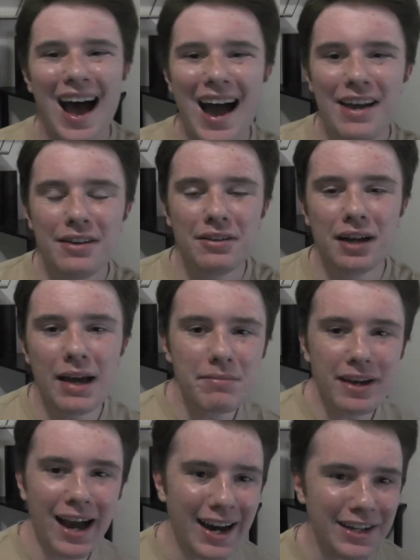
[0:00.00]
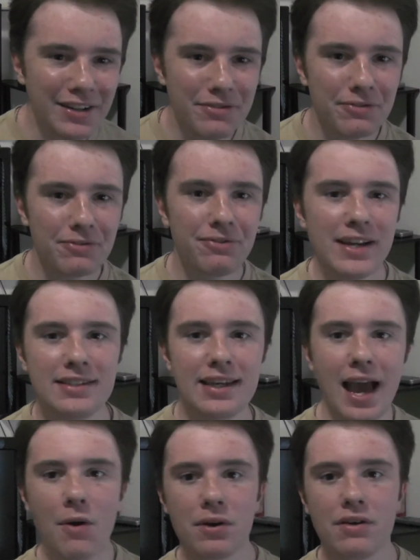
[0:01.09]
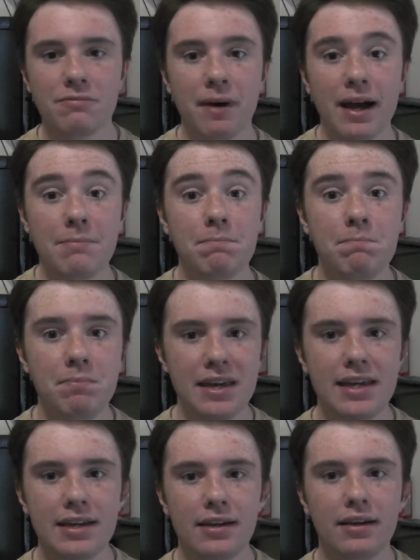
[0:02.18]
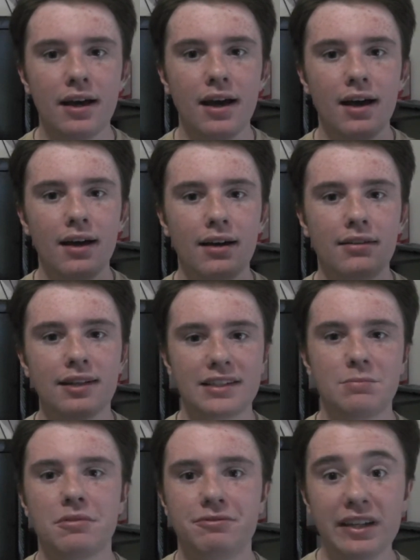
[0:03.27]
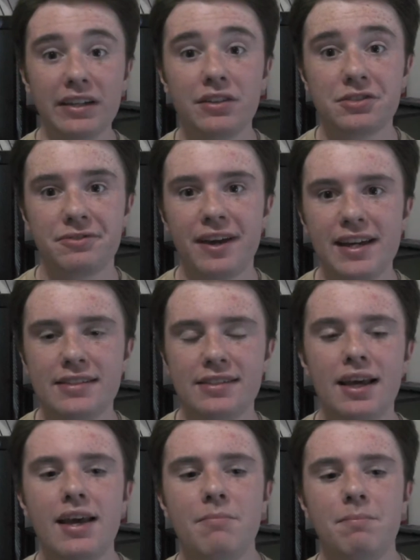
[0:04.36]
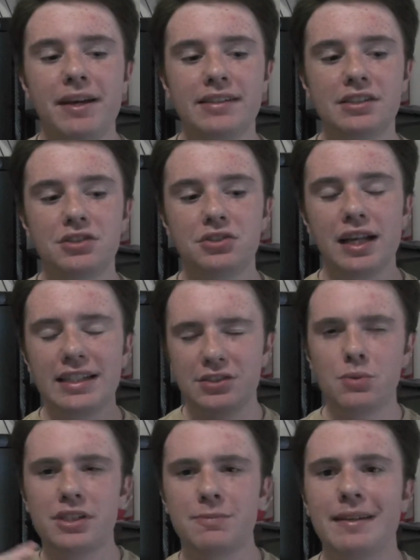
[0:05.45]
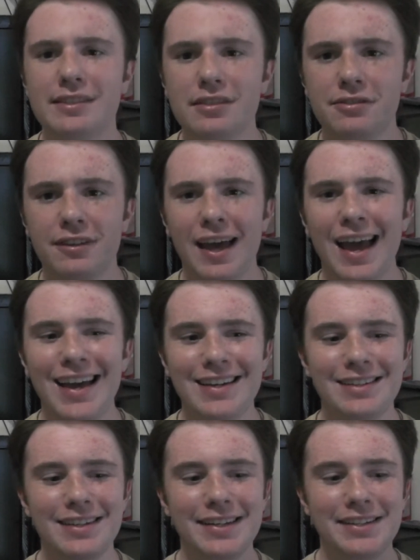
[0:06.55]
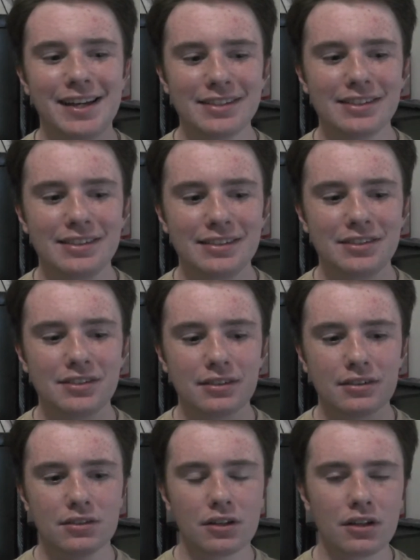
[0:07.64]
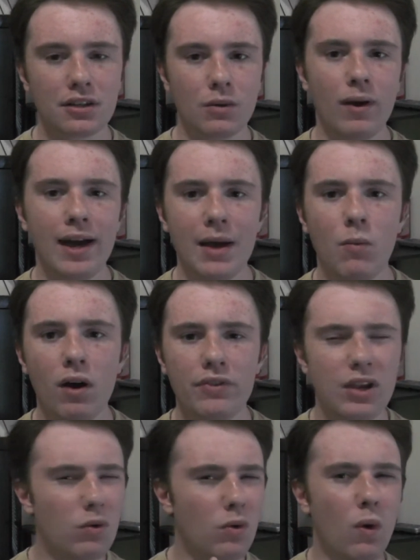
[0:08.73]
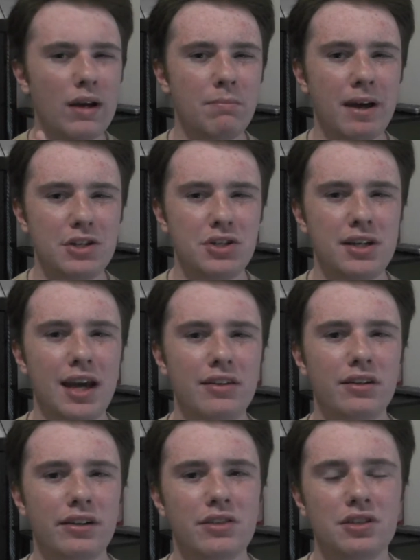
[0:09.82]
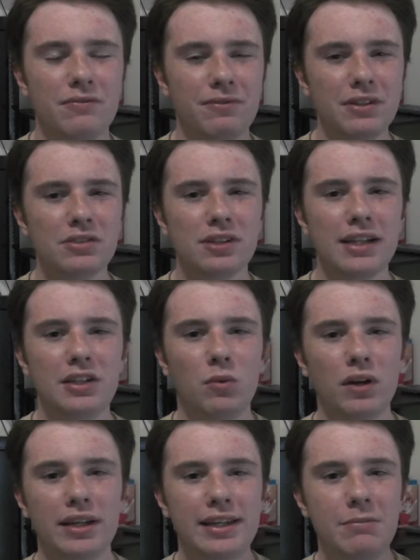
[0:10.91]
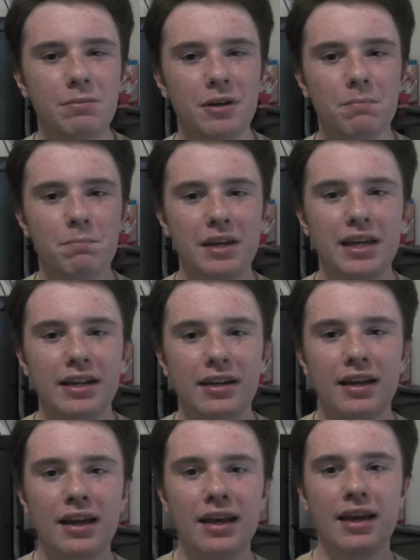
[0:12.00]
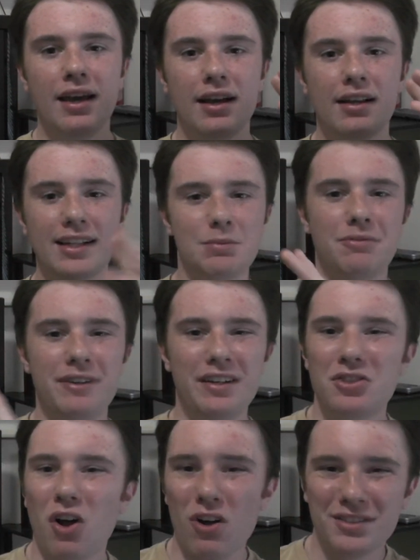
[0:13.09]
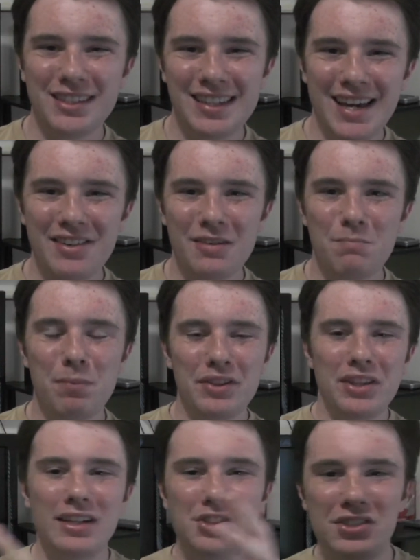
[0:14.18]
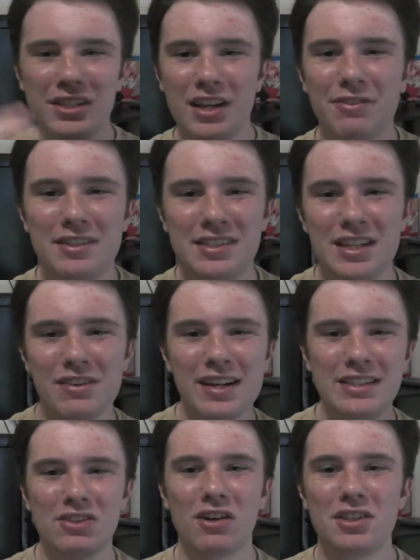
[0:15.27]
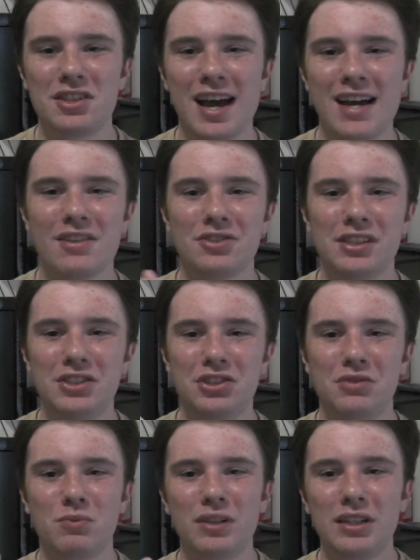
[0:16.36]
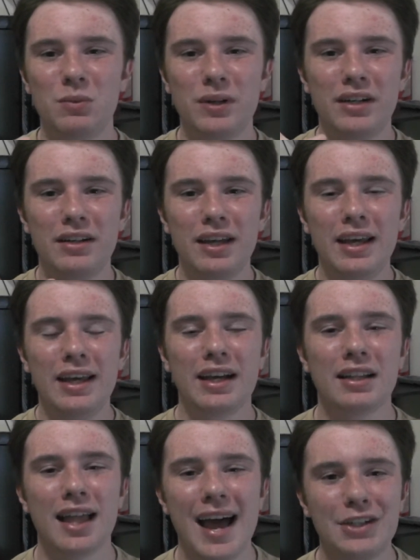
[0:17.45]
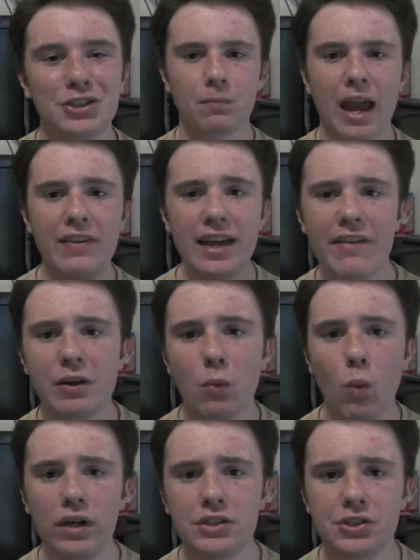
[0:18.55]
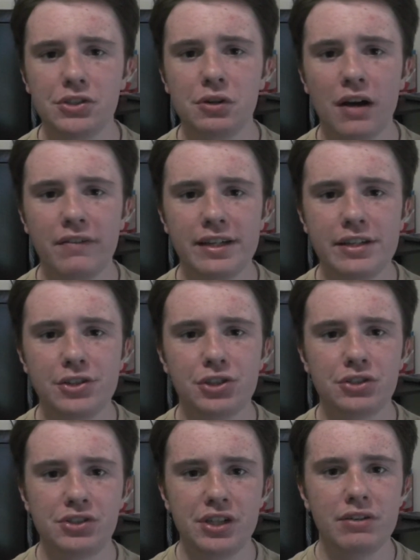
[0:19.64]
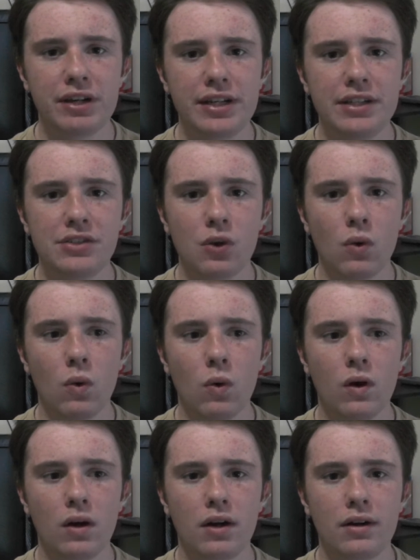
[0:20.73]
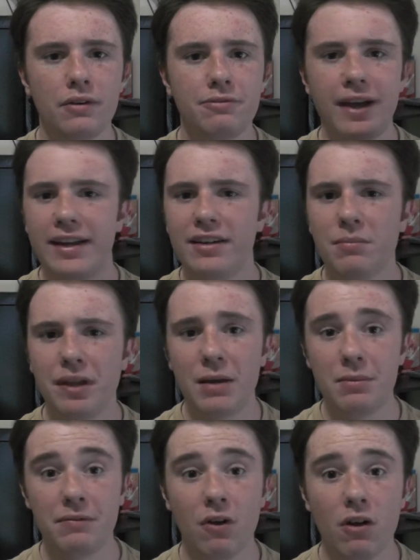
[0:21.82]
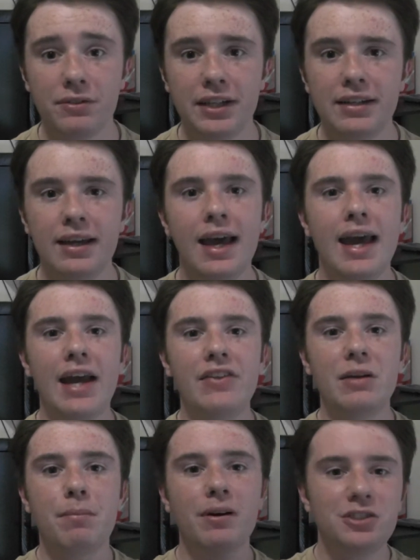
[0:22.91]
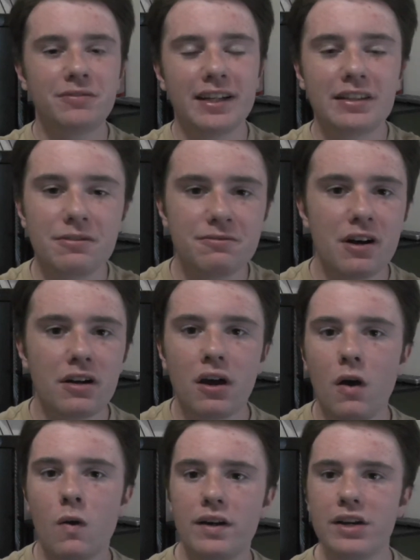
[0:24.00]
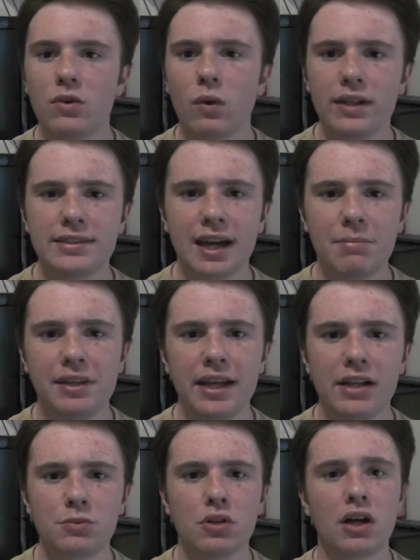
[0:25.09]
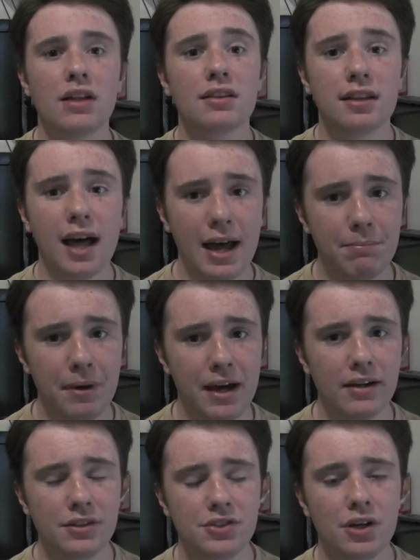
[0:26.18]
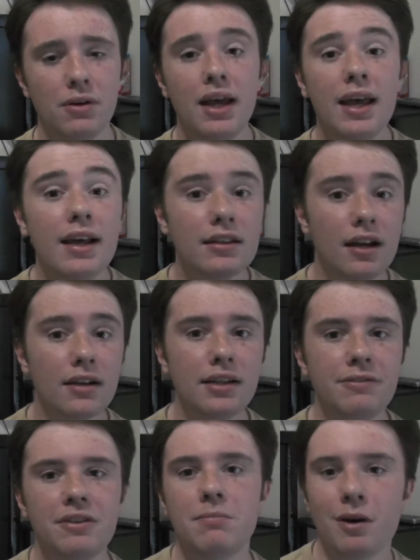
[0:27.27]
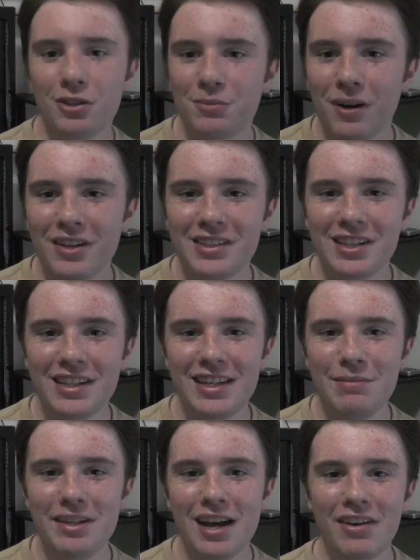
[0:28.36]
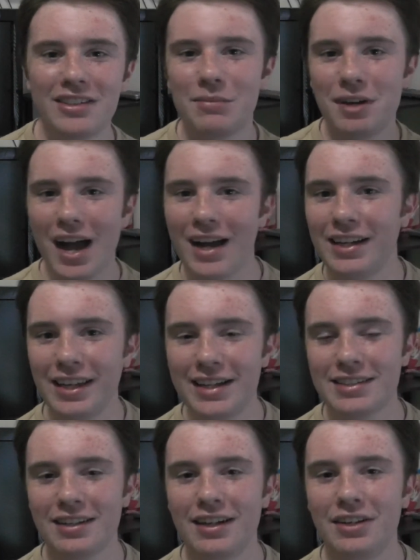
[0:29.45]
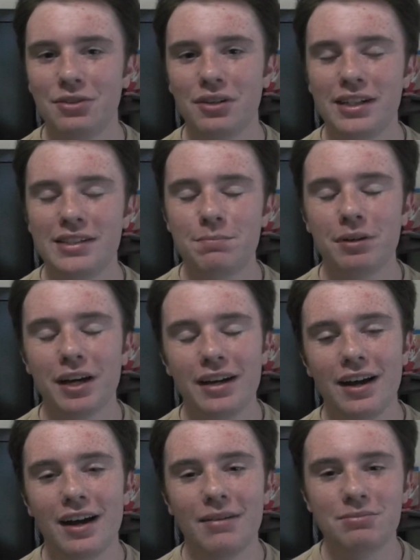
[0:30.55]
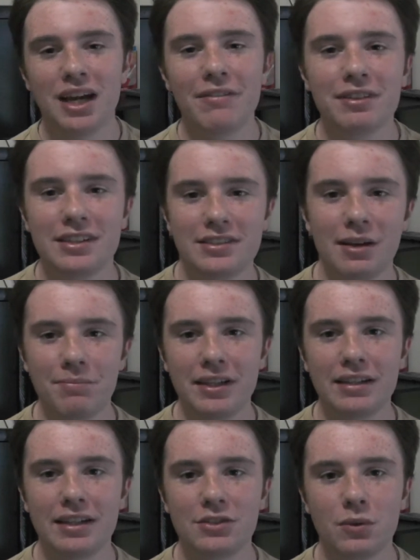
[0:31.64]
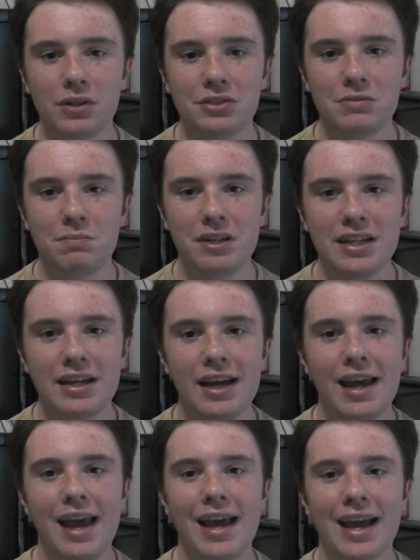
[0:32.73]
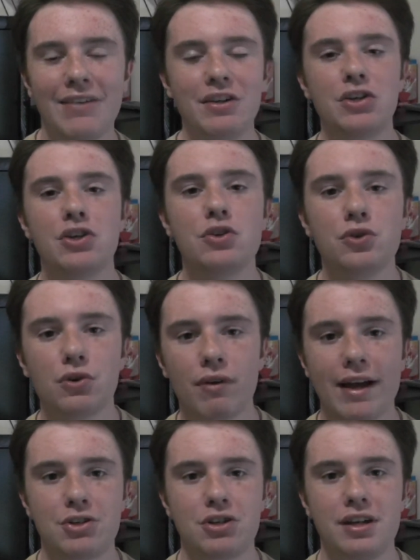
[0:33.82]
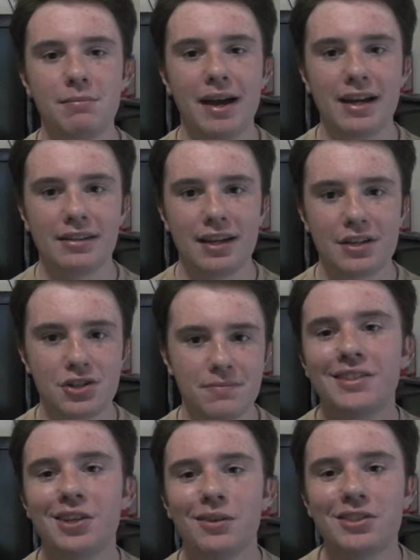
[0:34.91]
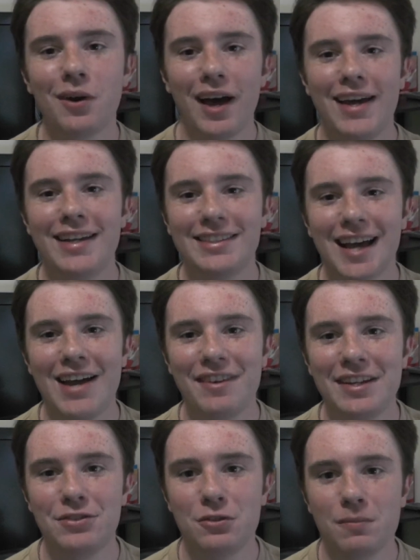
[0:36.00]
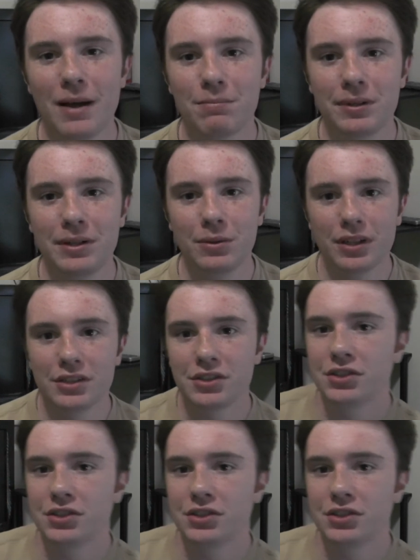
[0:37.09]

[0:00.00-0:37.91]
I am kind of phasing out of my big collectible figures phase because it's too expensive and it doesn't look the way I want. They don't quite mesh together because it feels like you want to keep your big collectible figures all together, but then there's different series and art styles, and it's just a really weird clash. I think having one or two of each series or fandom that I'm involved in, and then a bunch of like the Funko or Nindoroid type things will look a lot better. So luckily for the most part, that's going to keep me down because I'm not going to get a ton of Nindoroids, but definitely something that is going to be kind of a new direction in my collection. So let's go ahead and dive into my pre-orders.